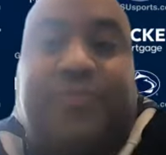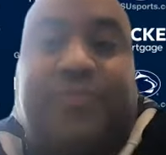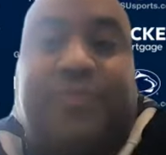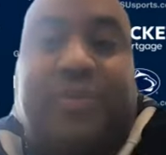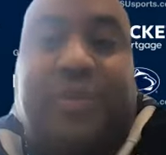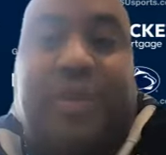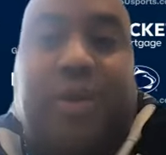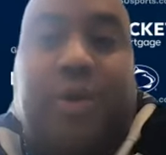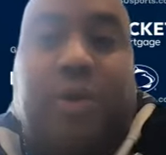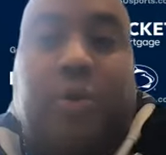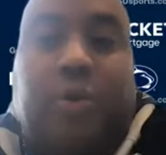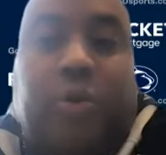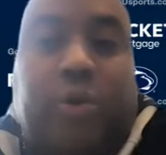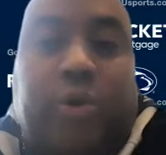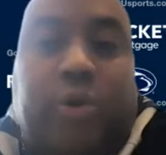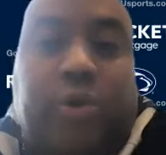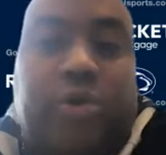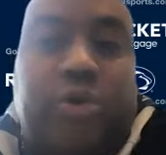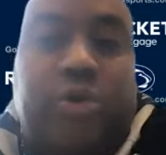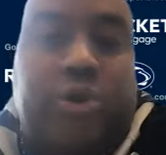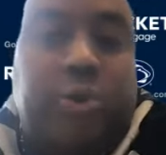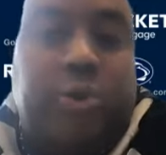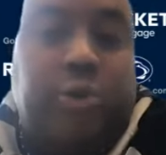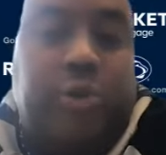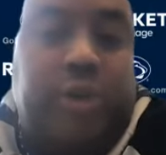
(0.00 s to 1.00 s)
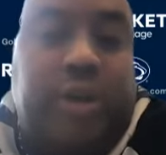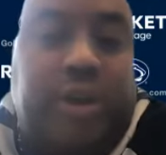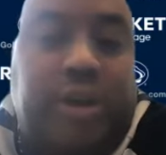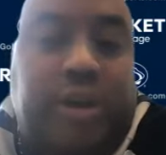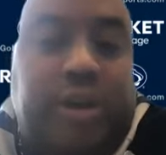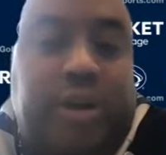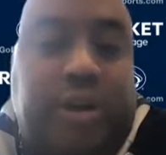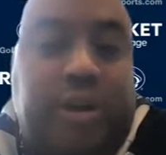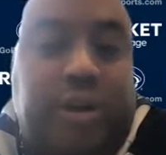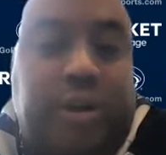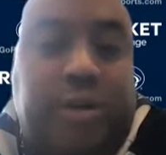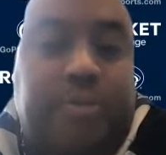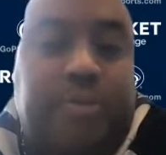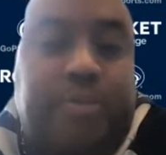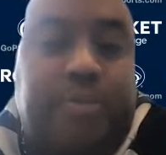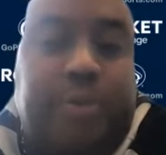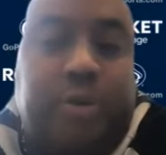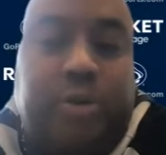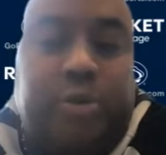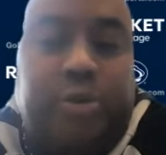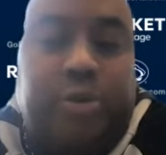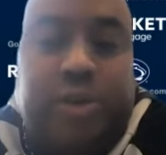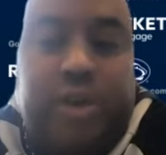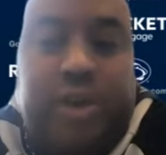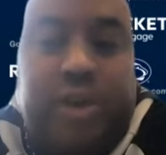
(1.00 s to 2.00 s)
you know, we're shooting good
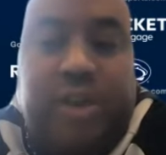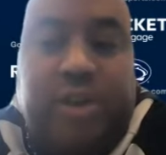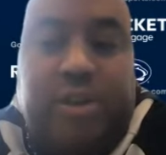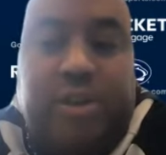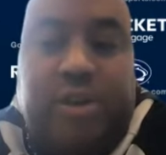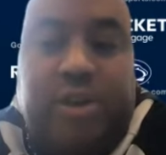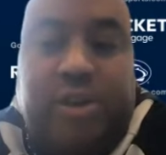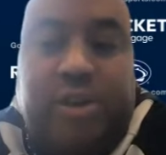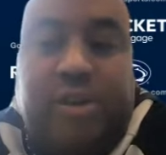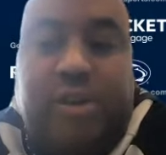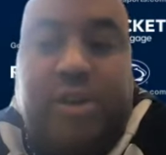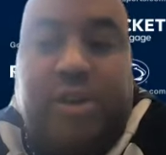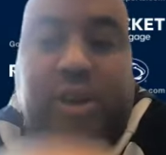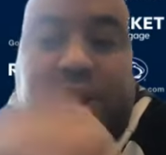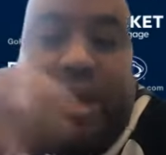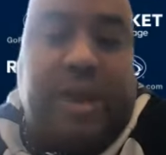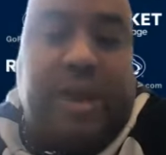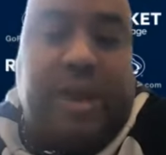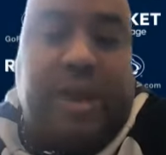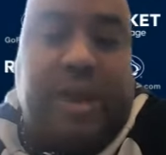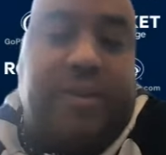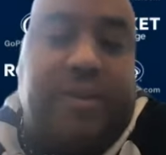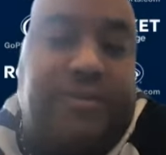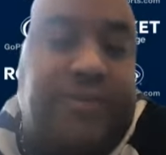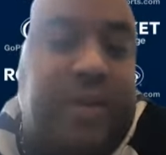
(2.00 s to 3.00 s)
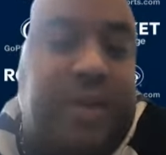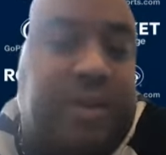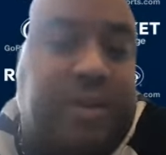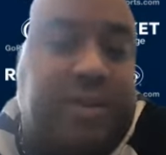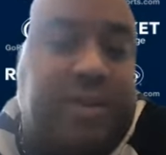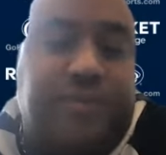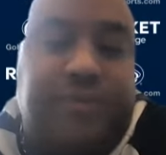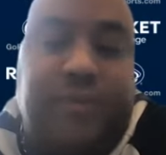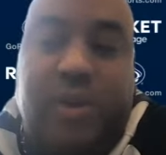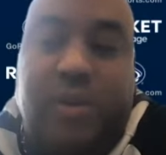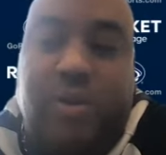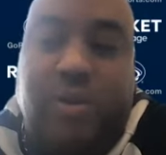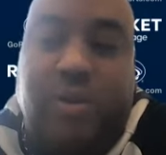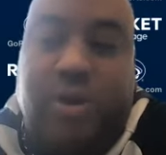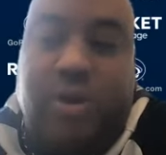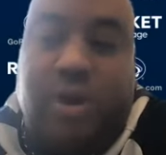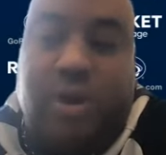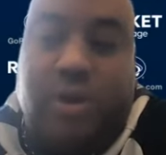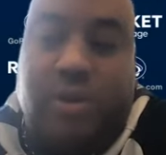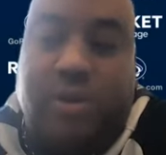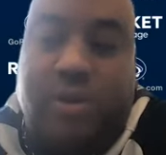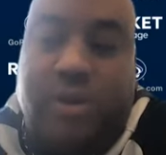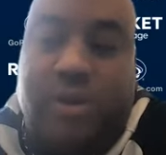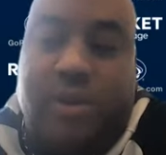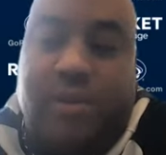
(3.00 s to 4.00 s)
percentages and like effective field
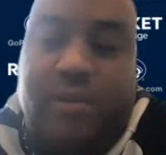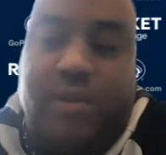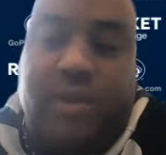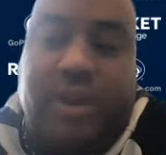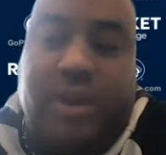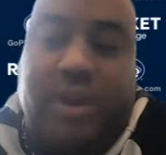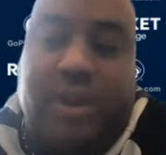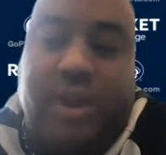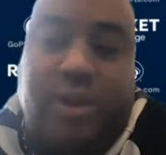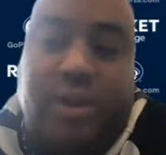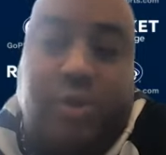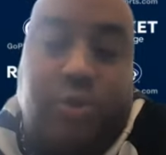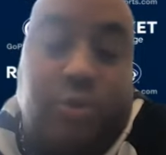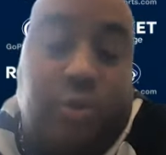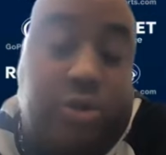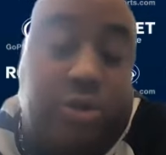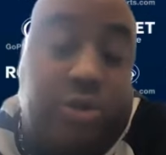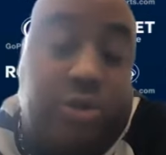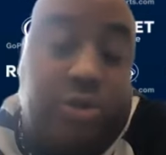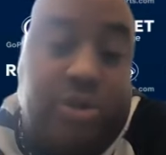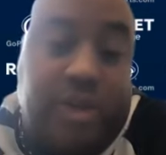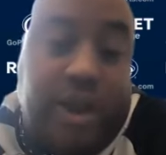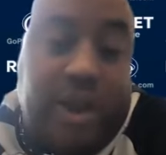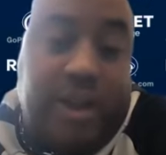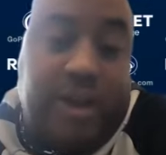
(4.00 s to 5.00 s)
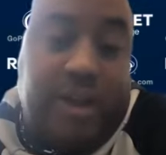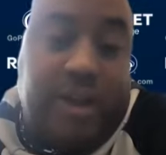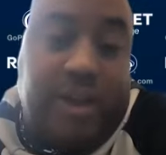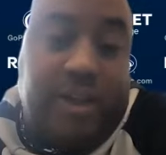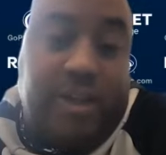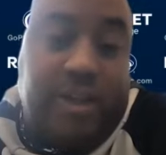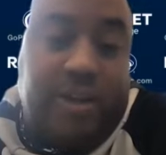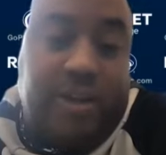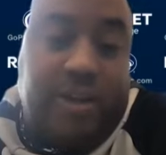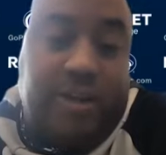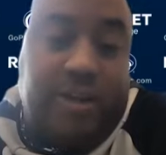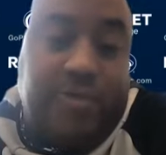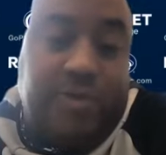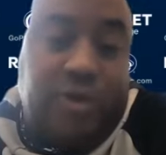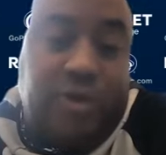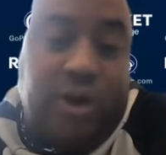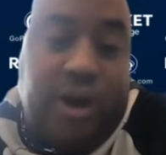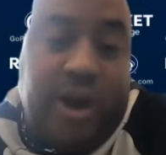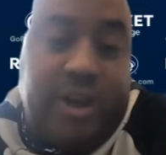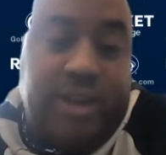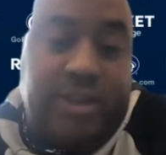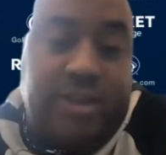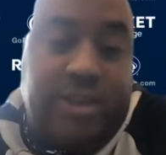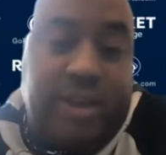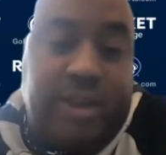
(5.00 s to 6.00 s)
goals and everything else. We're just not getting enough
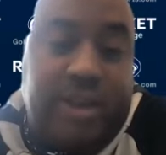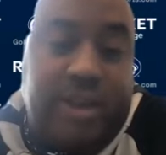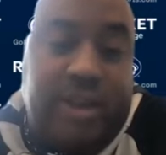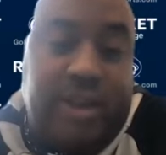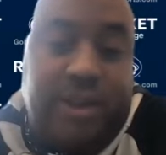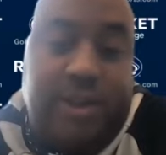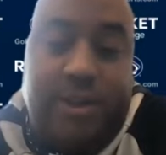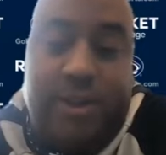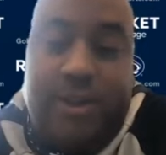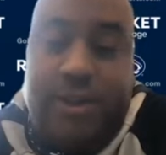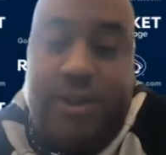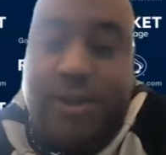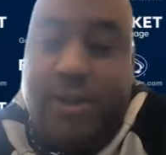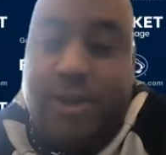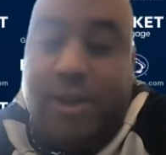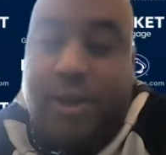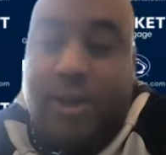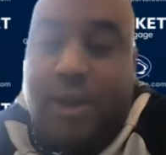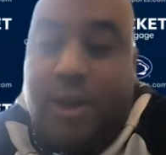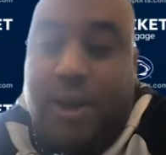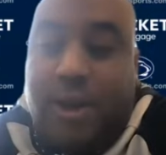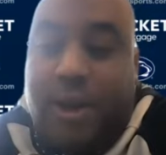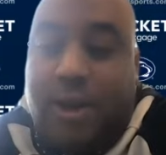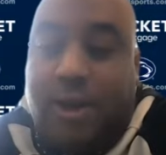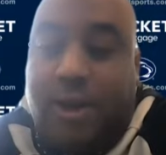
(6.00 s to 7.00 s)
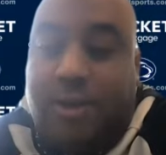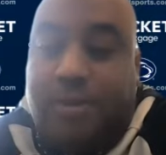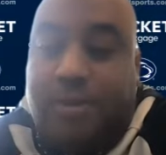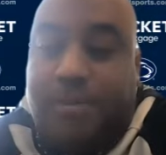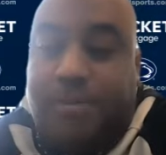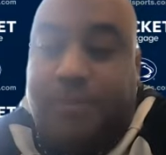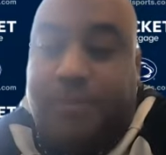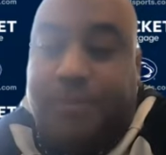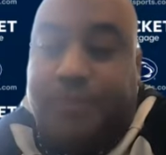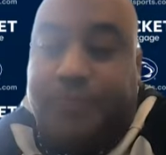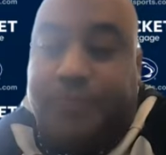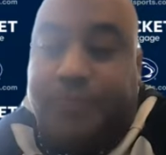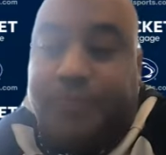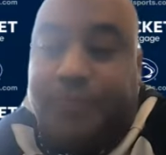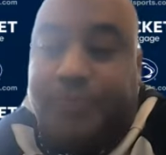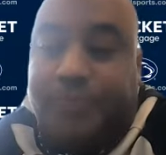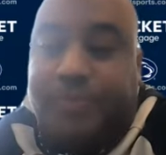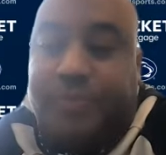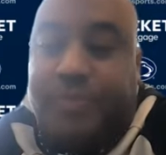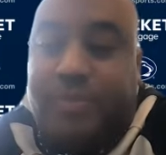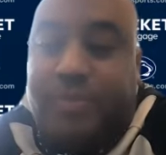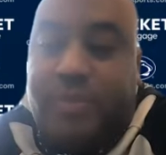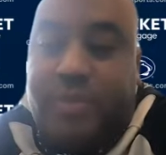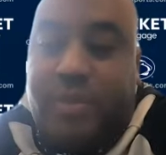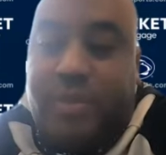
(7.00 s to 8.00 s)
cracks at it.
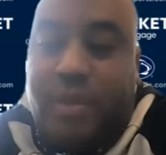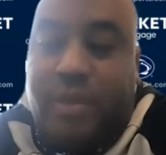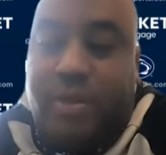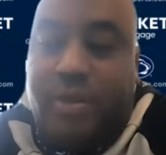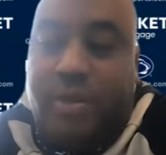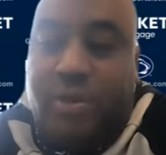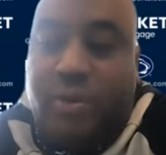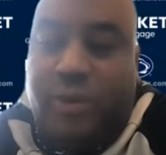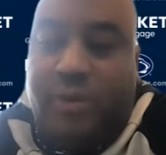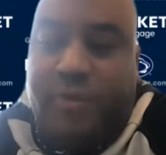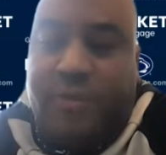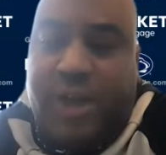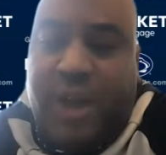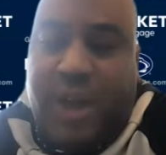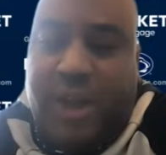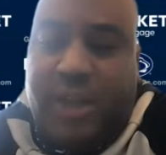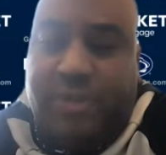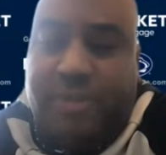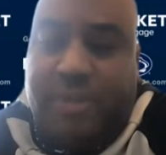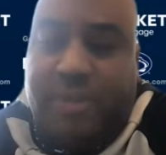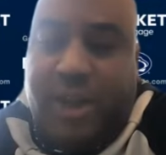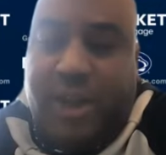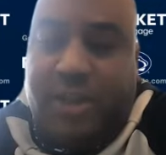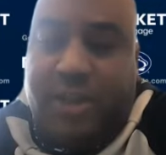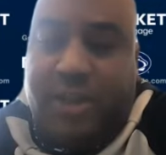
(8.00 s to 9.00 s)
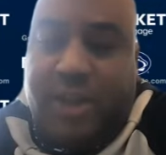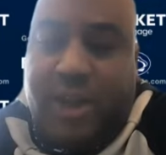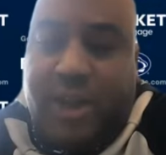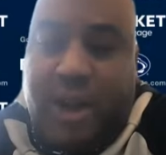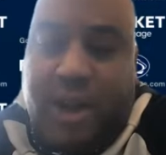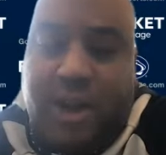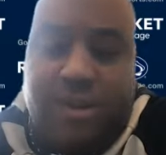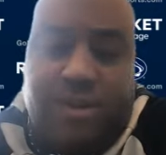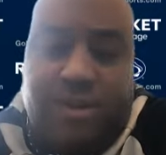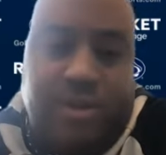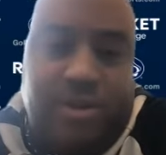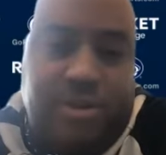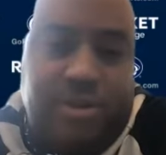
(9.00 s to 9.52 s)
So we've kind of made the conscious